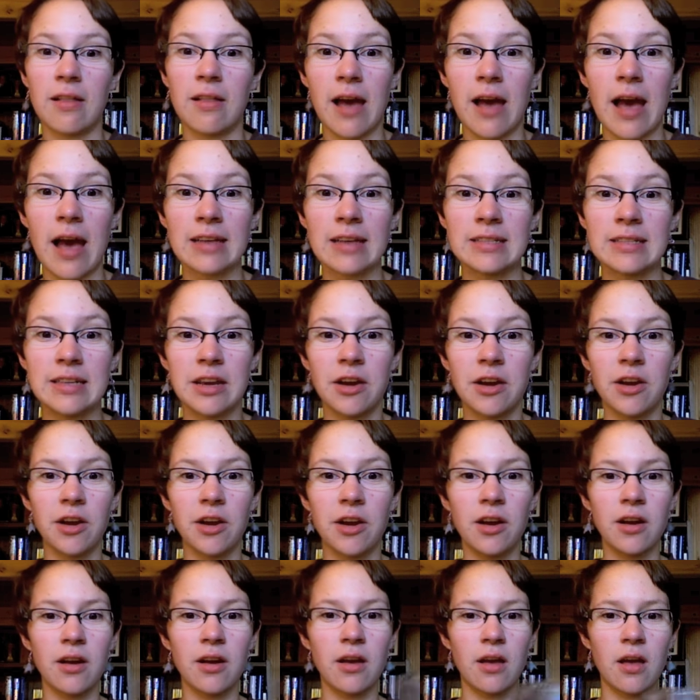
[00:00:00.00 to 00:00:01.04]
glass
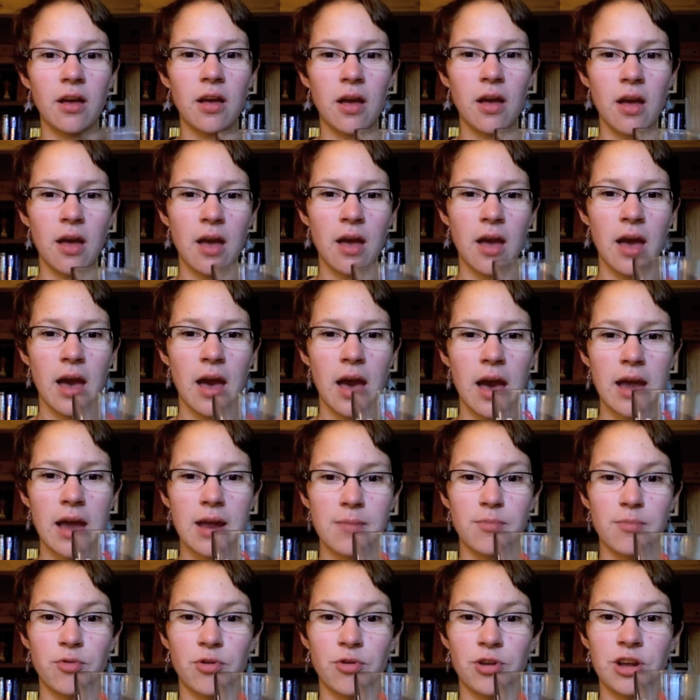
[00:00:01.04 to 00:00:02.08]
here, and
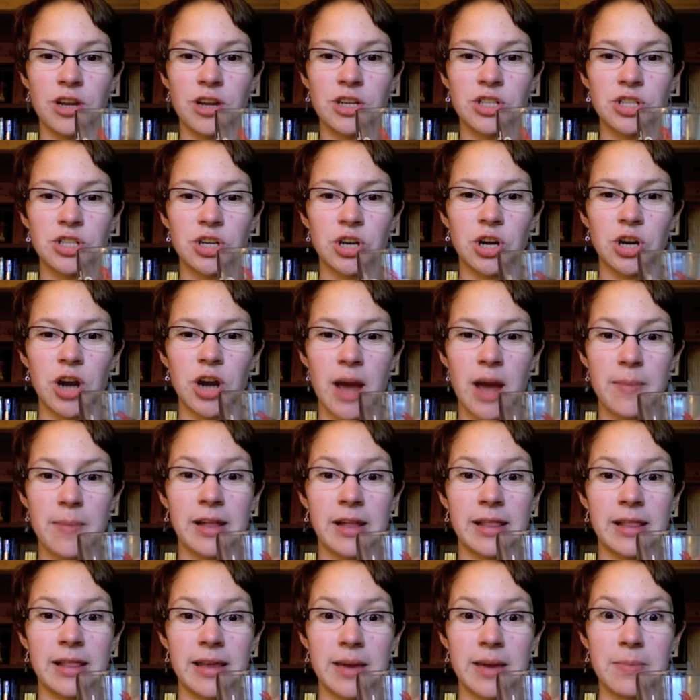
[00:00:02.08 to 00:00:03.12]
I'm pretty sure I'm
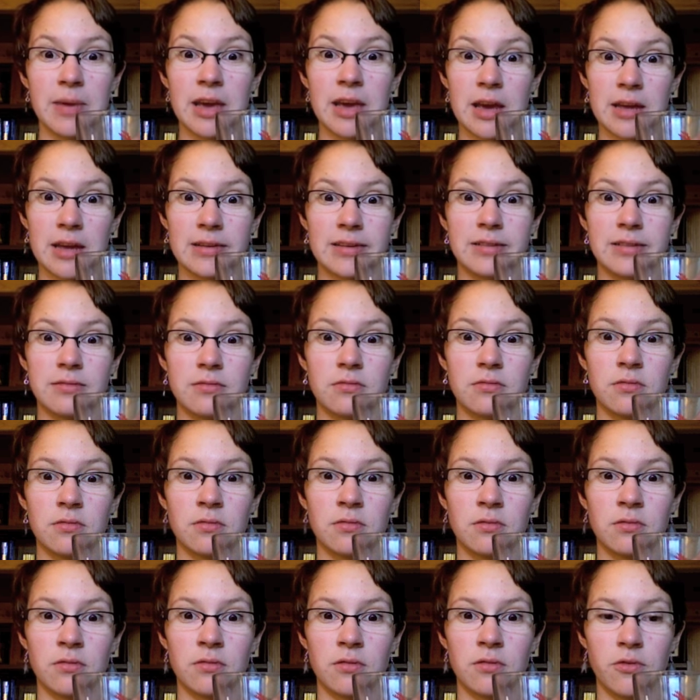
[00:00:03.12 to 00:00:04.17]
claiming it
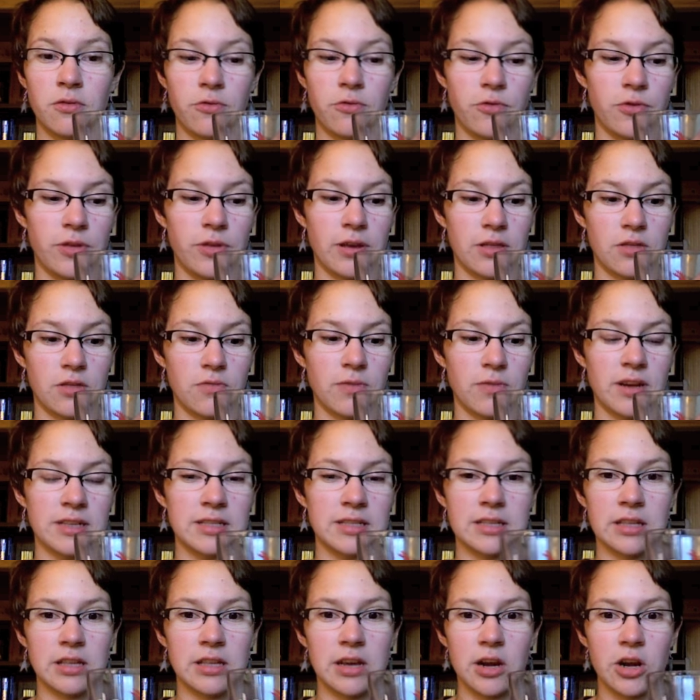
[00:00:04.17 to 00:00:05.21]
for like the rest
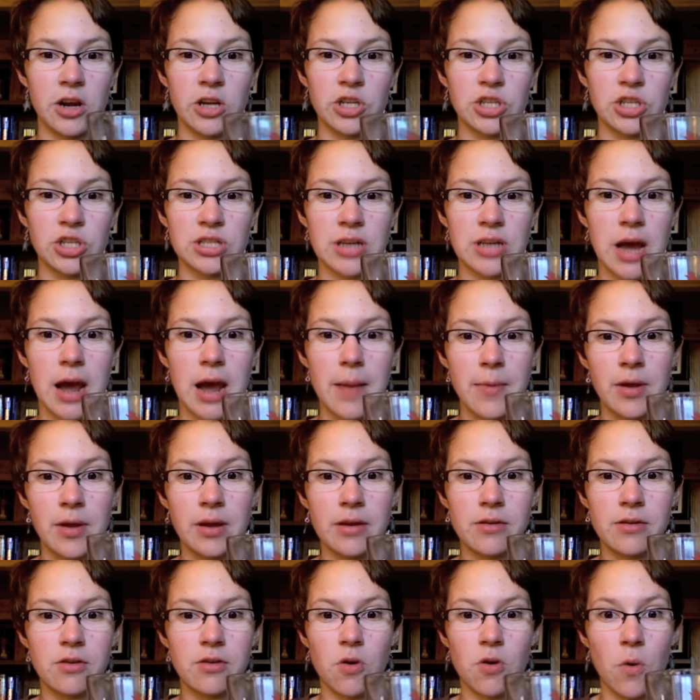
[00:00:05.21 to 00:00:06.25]
of the year. It's just I'm
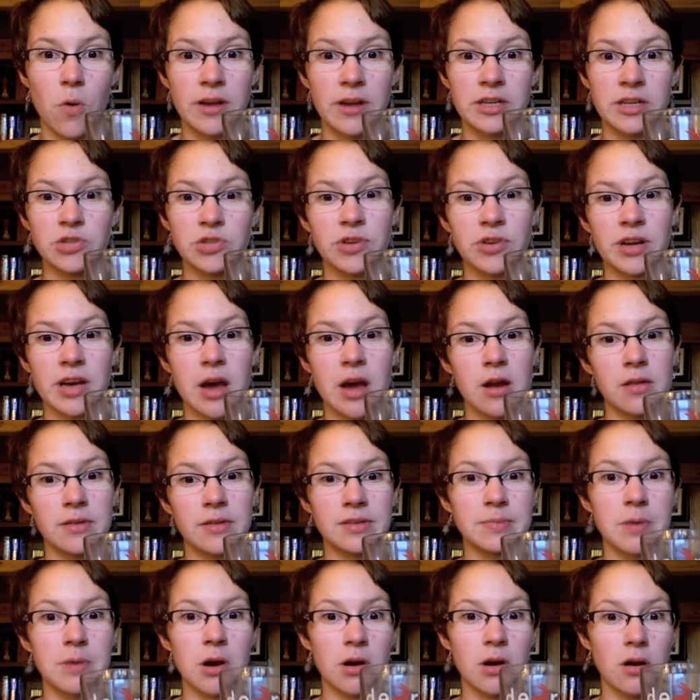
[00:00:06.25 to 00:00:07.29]
going to drink out of
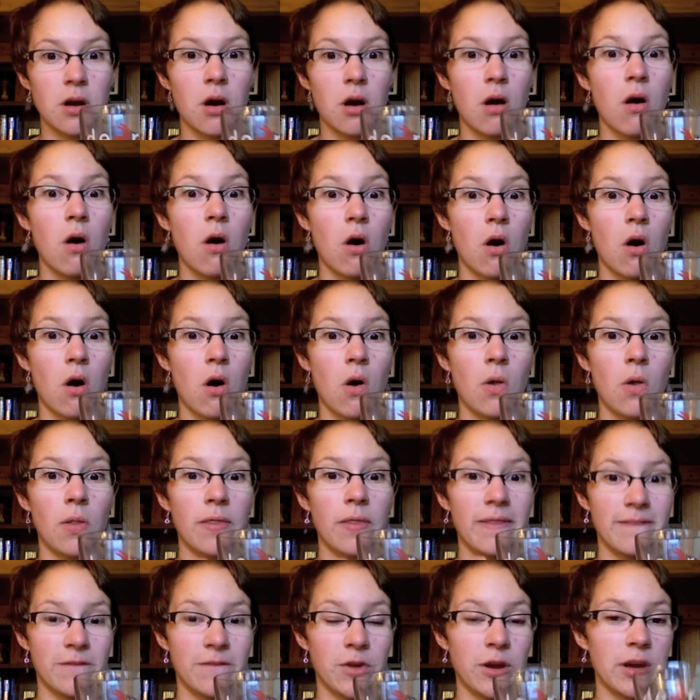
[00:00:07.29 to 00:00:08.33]
this mug all
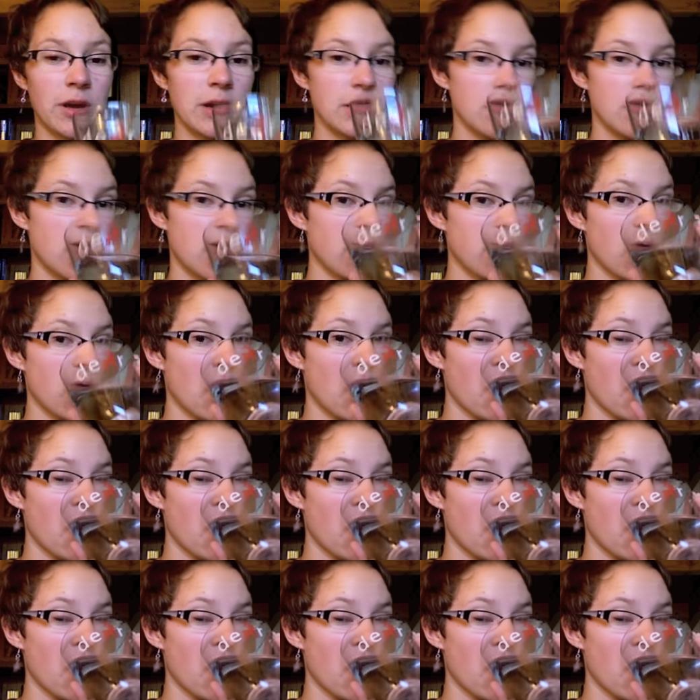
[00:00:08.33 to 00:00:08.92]
the freaking time.